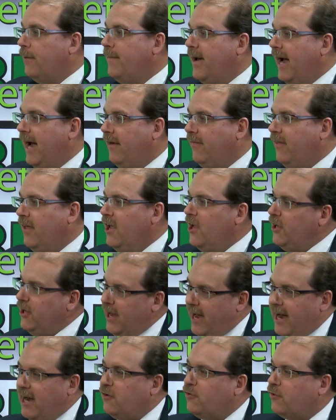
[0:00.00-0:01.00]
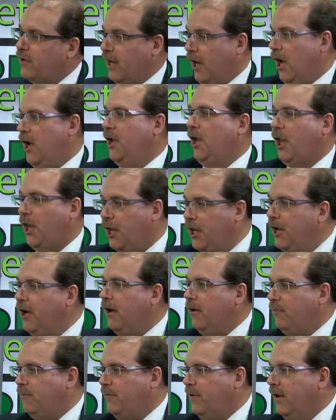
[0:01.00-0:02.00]
the math, you actually
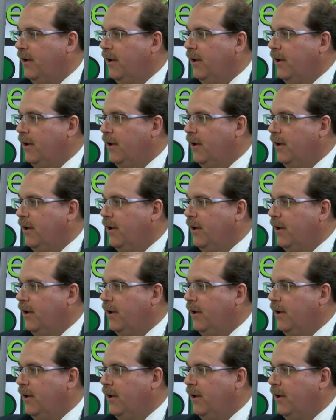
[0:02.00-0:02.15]
lift